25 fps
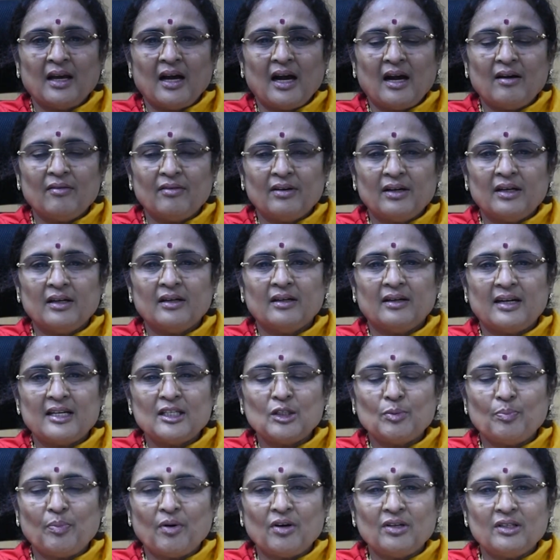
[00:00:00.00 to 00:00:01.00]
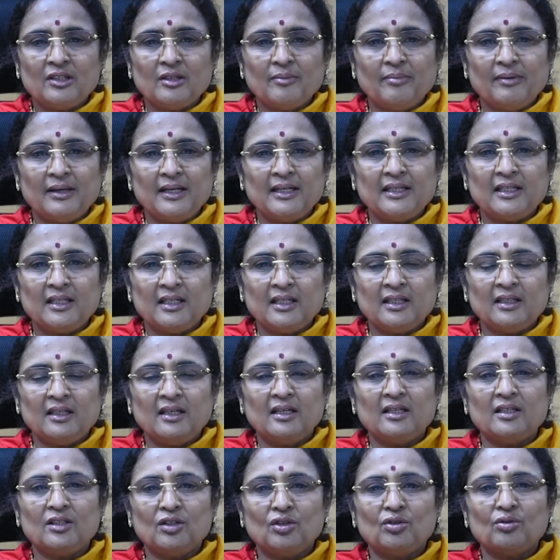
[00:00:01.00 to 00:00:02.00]
our
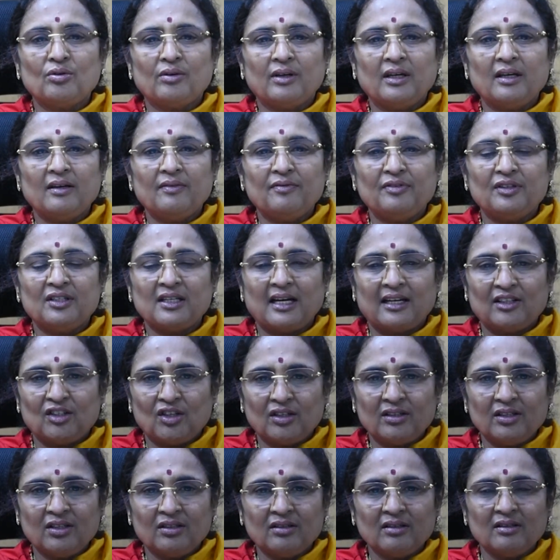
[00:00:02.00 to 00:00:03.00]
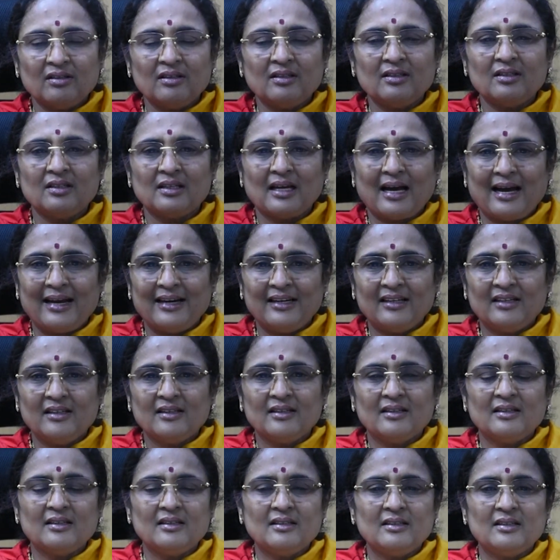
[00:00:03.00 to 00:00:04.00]
responsibility is to give suggestions,
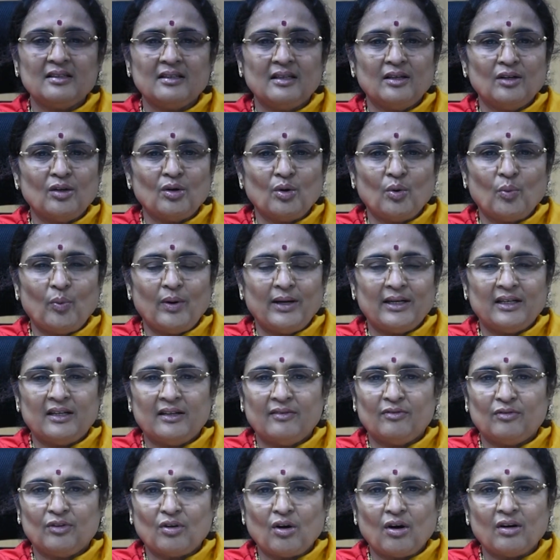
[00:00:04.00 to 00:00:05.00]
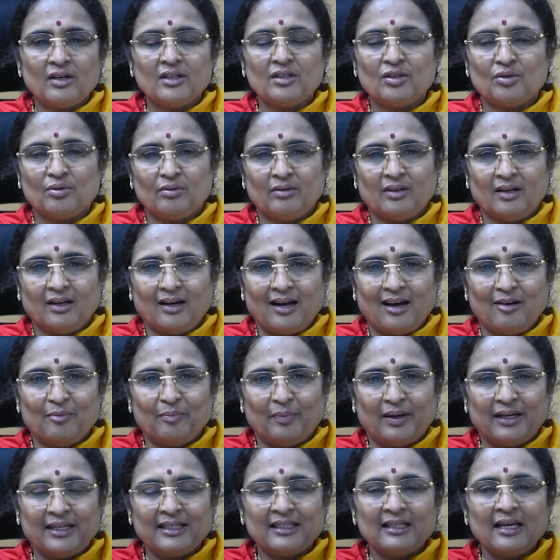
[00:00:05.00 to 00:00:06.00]
ideas, innovative thoughts to the
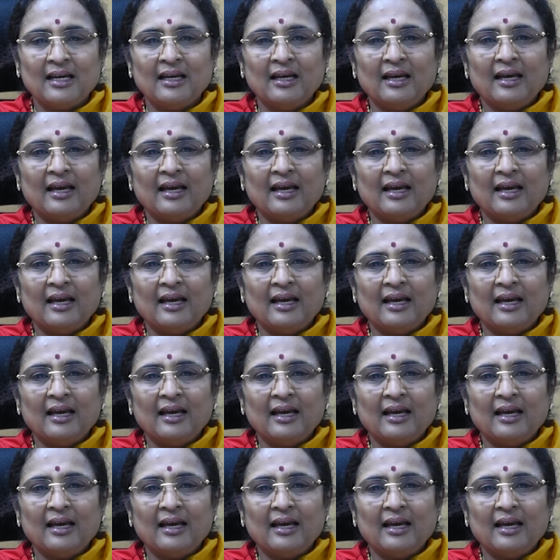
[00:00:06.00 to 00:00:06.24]
government.